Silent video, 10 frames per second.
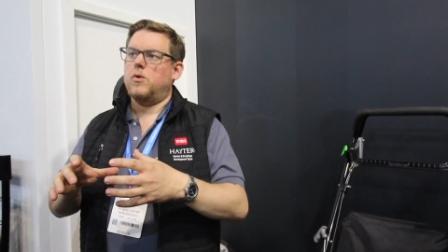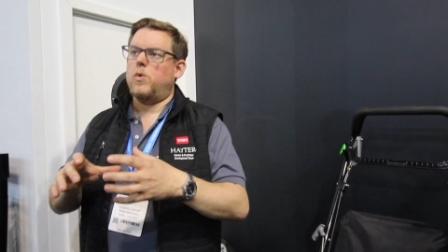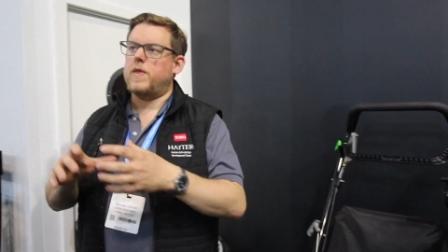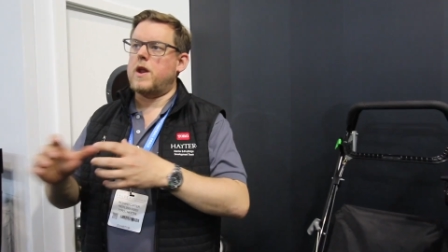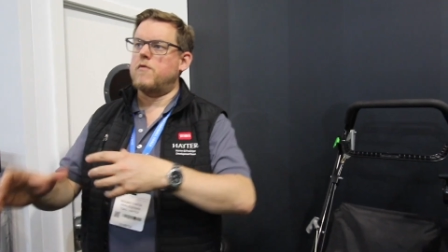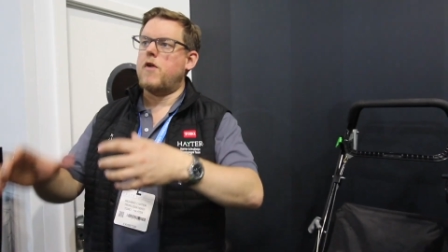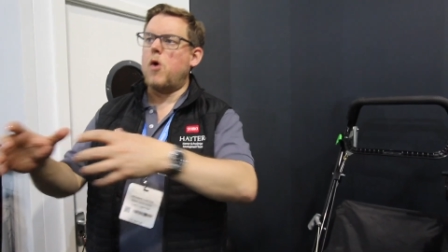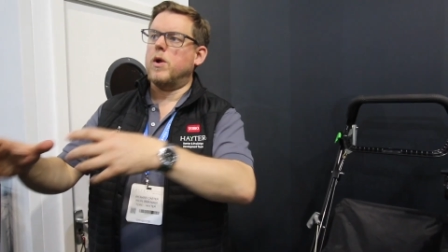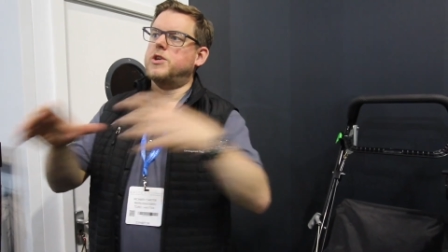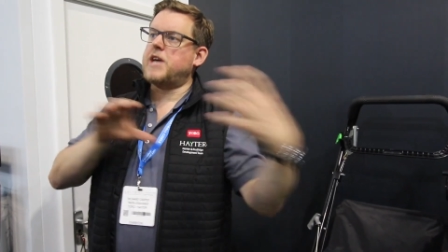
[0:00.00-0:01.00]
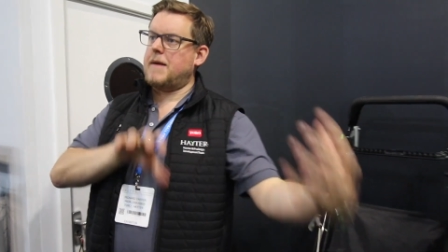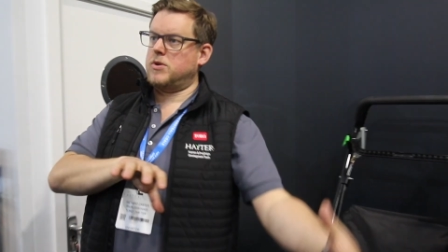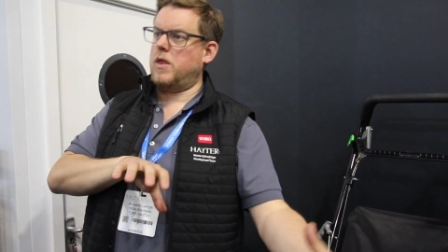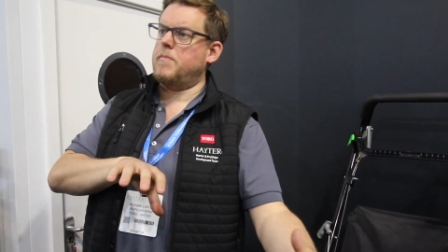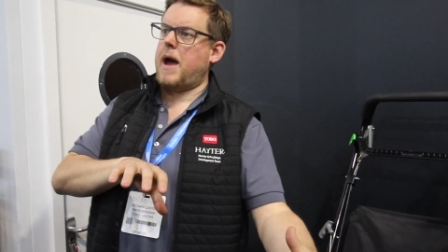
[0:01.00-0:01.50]
with then a roller
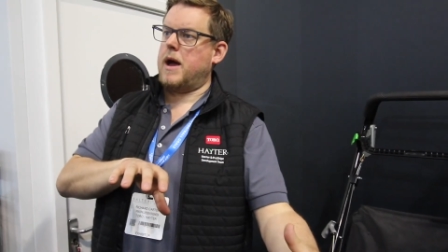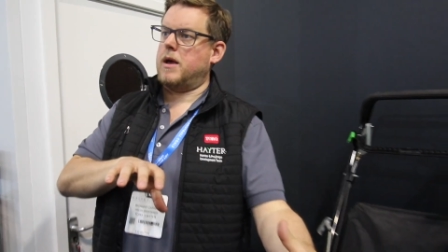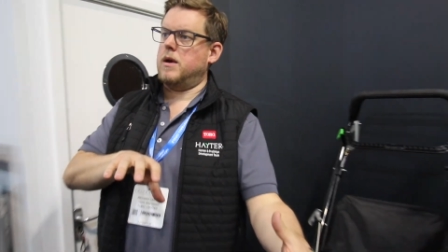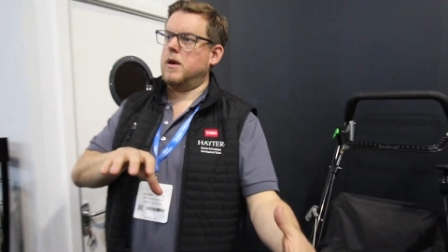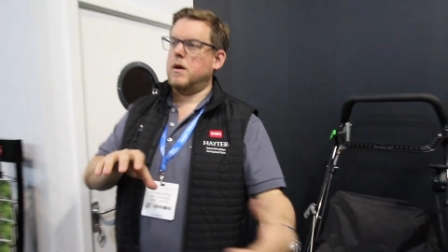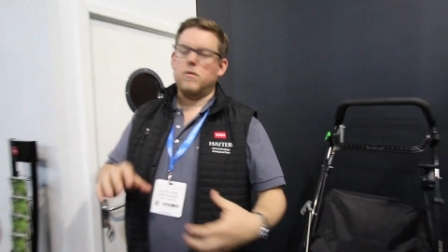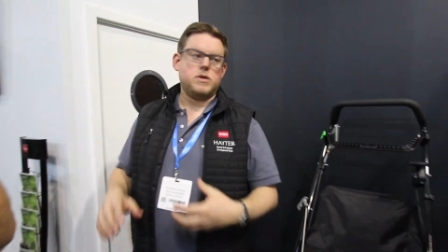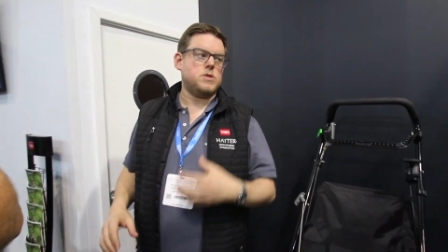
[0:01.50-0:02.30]
jammed on the back,